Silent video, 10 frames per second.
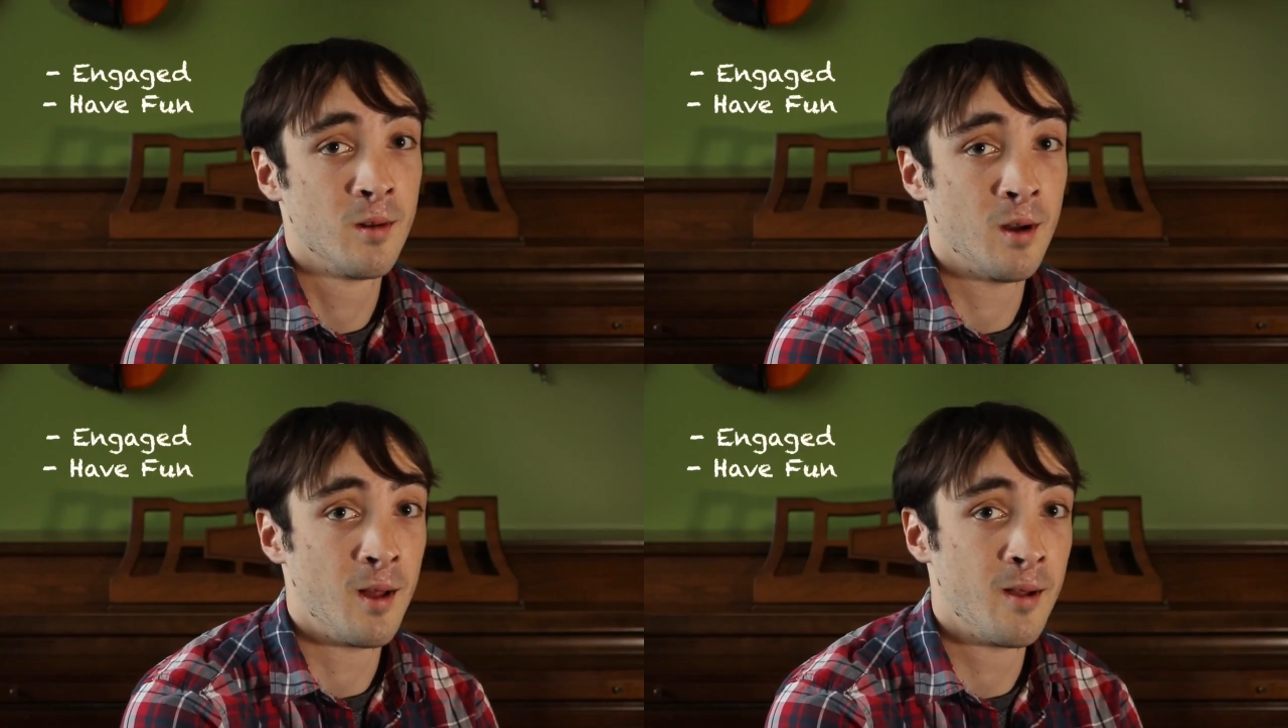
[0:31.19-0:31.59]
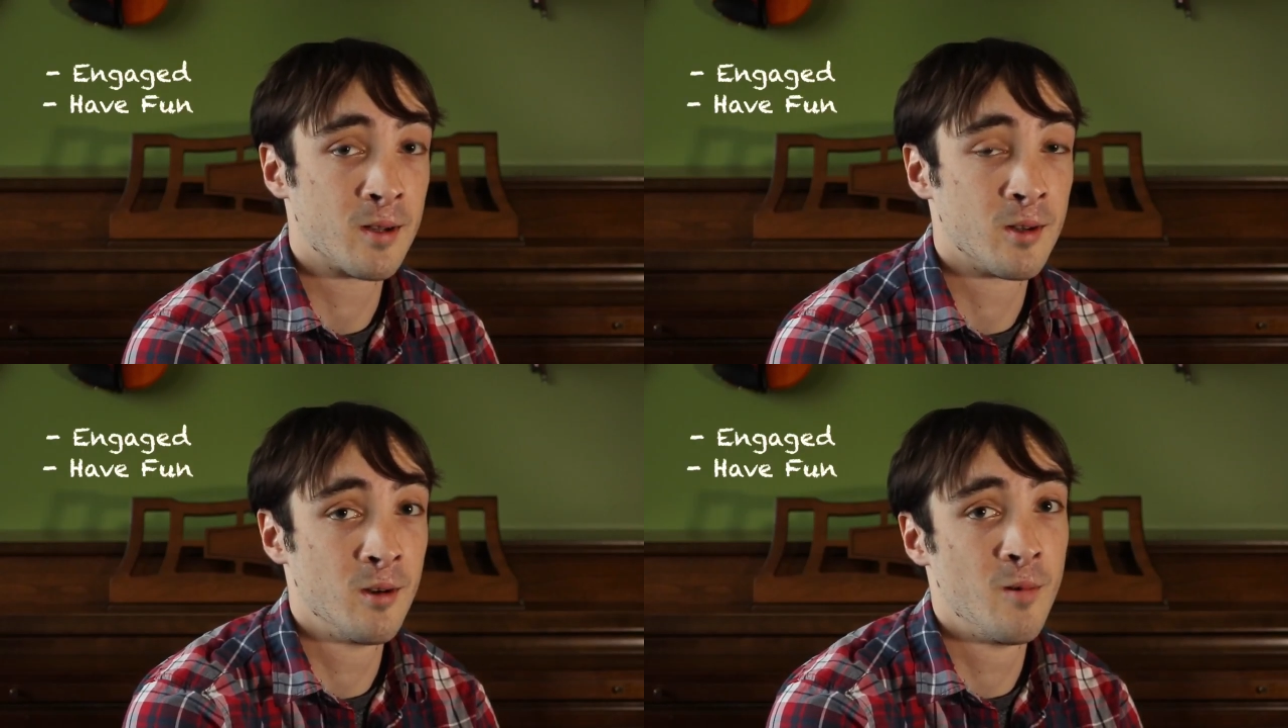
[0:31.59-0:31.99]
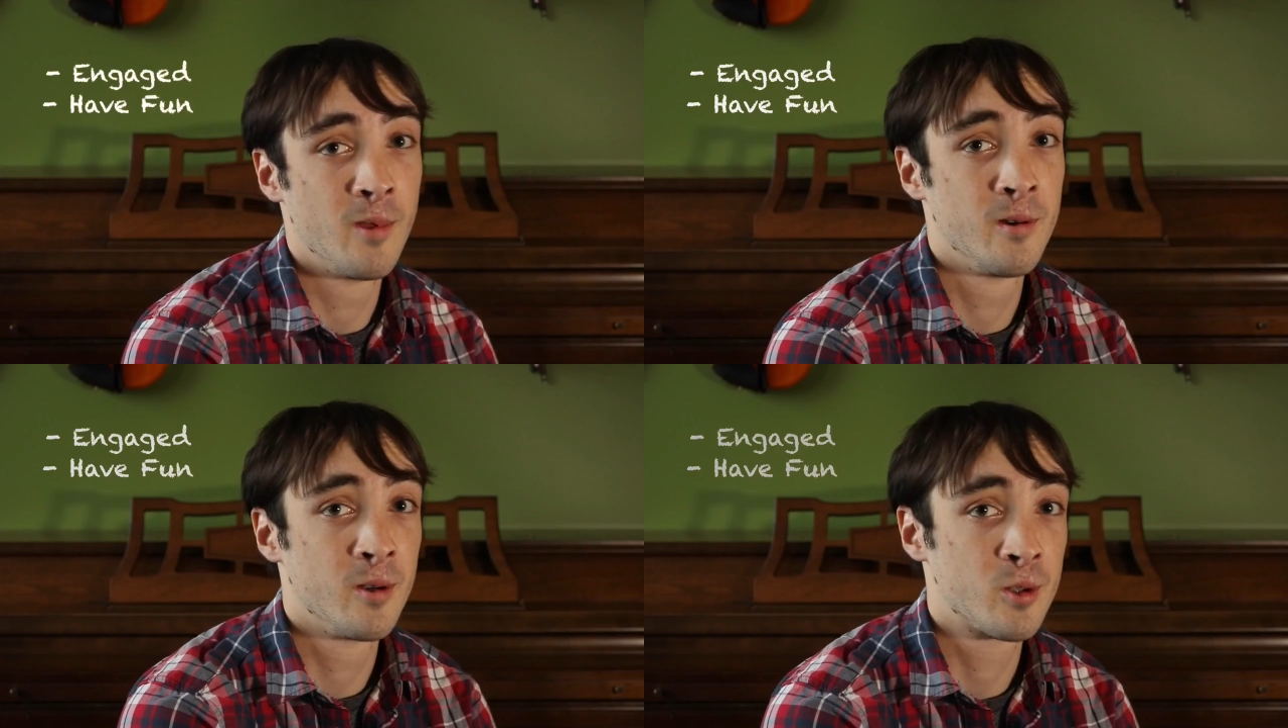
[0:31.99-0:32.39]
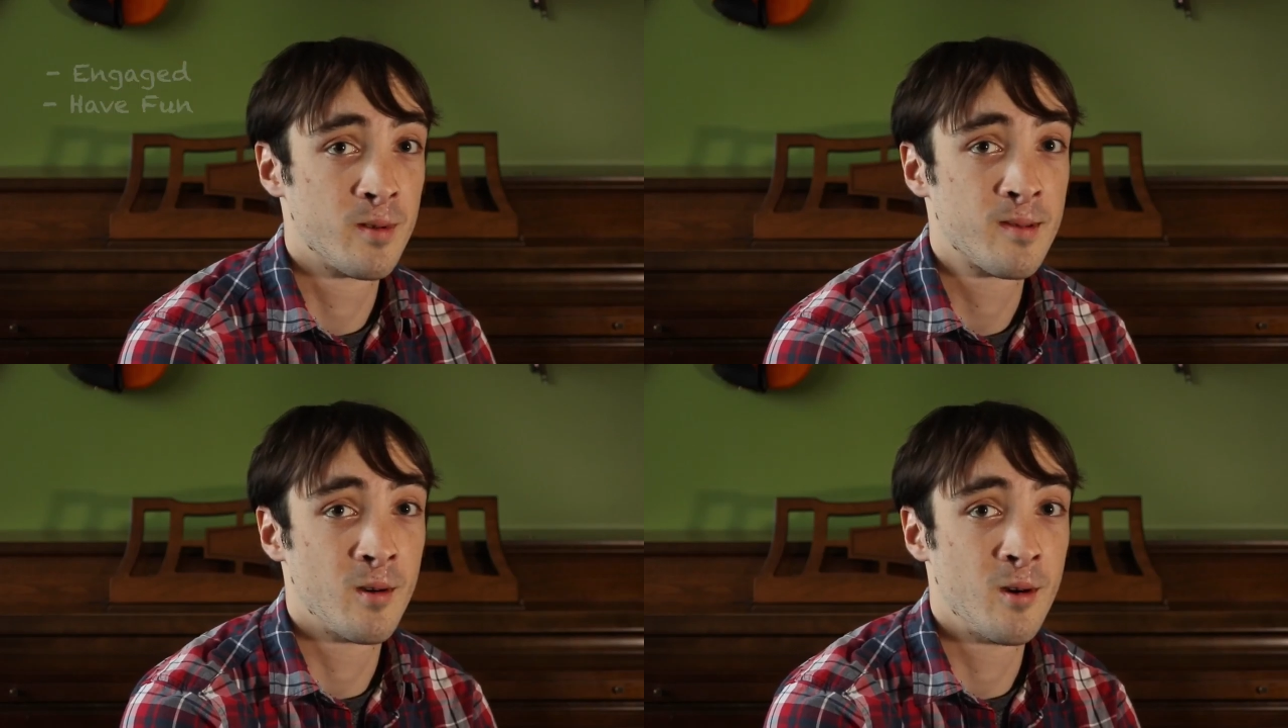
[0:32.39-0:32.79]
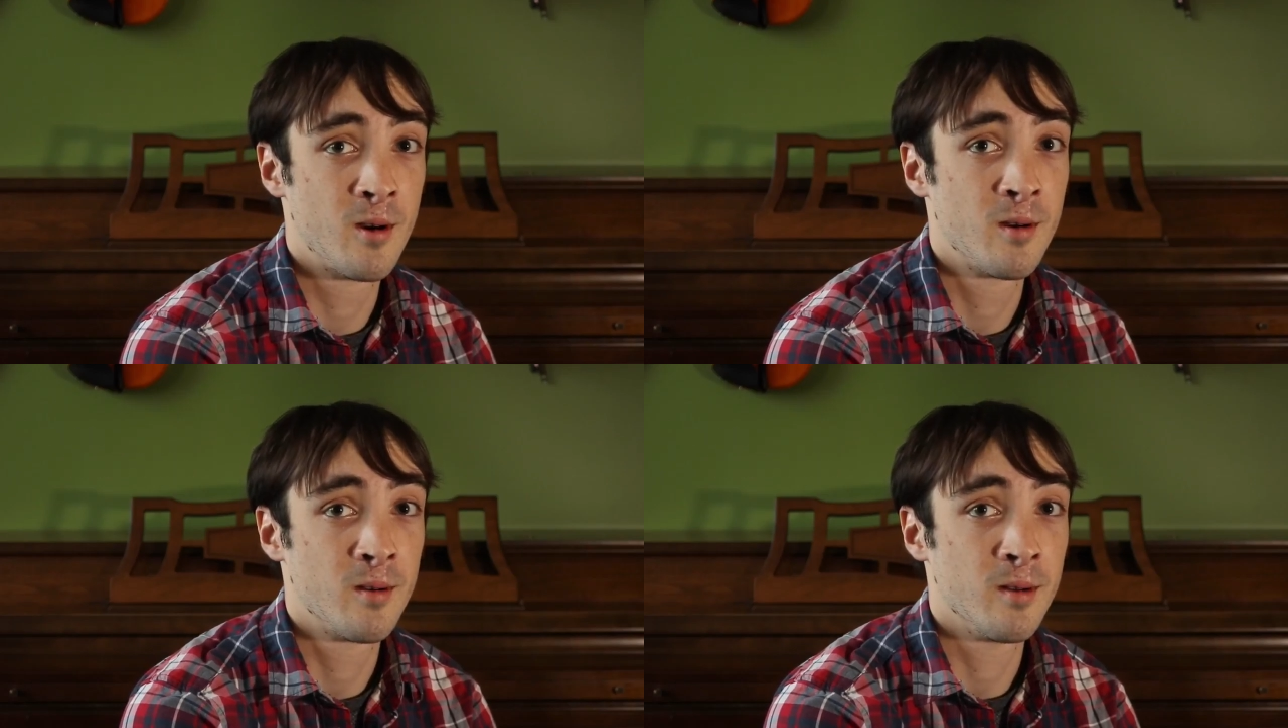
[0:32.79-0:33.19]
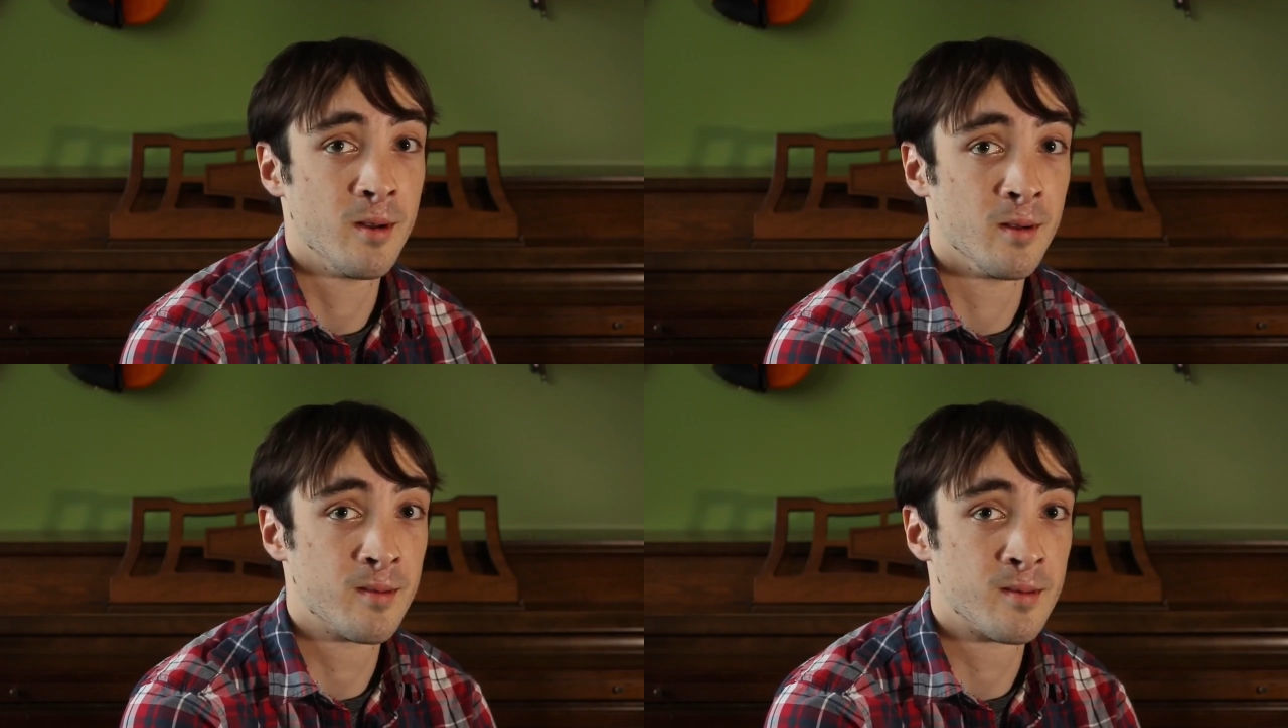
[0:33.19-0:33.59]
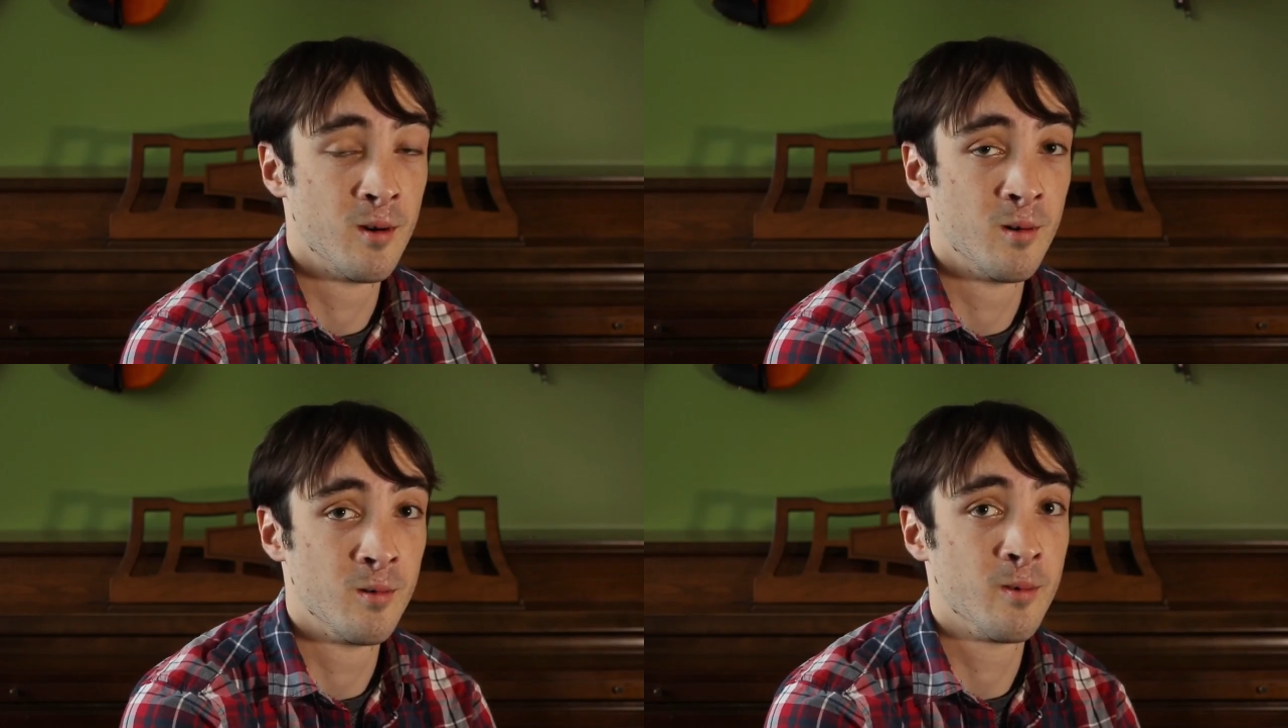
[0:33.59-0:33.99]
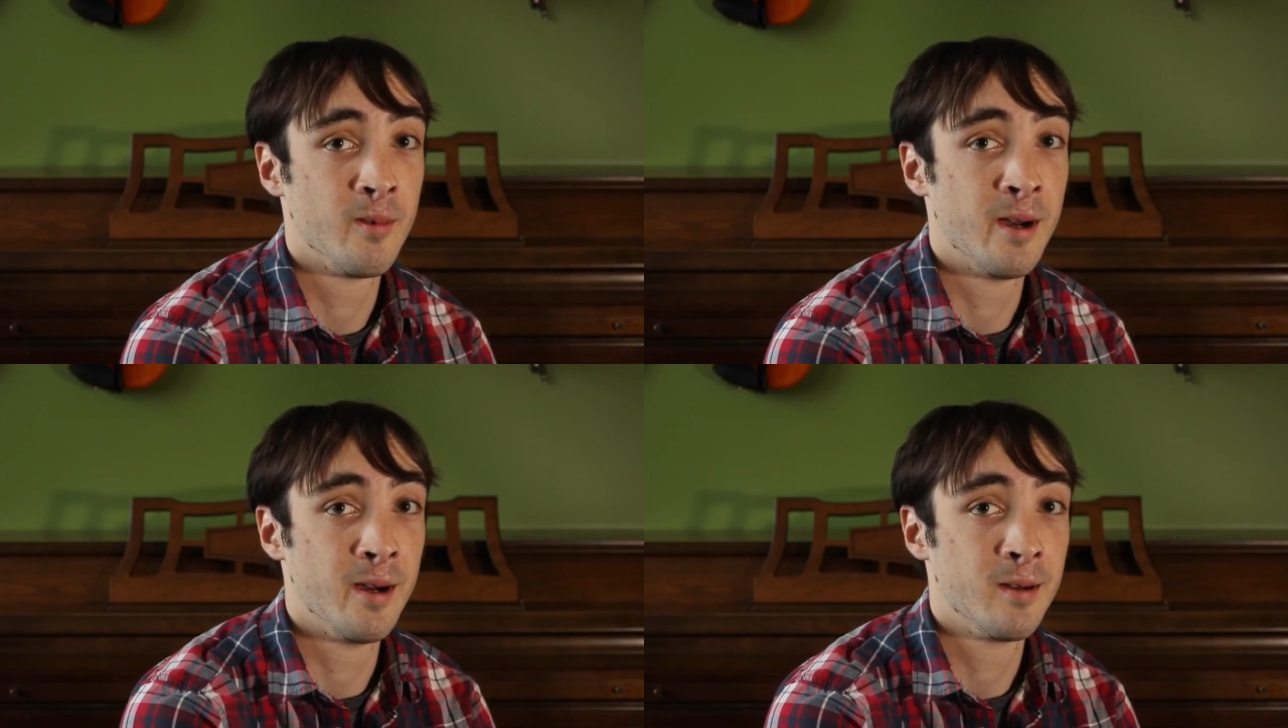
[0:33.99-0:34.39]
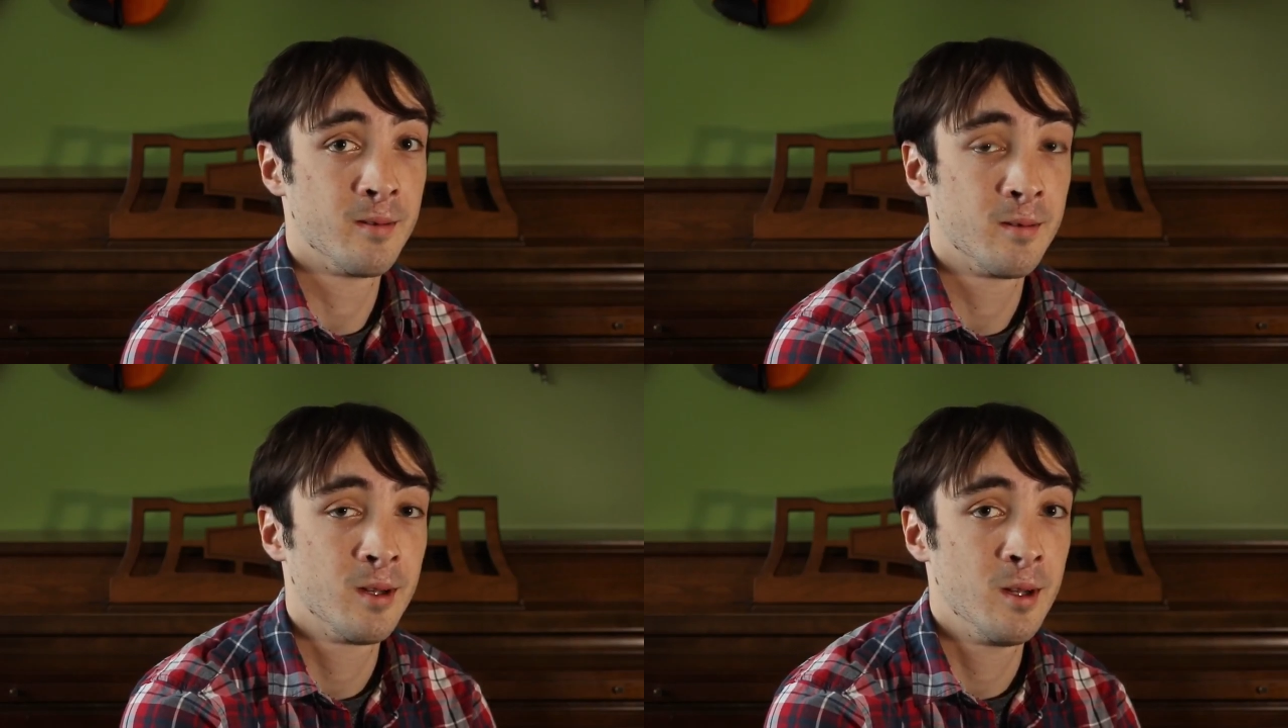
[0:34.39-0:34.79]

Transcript: I like to know what their interests are, and so that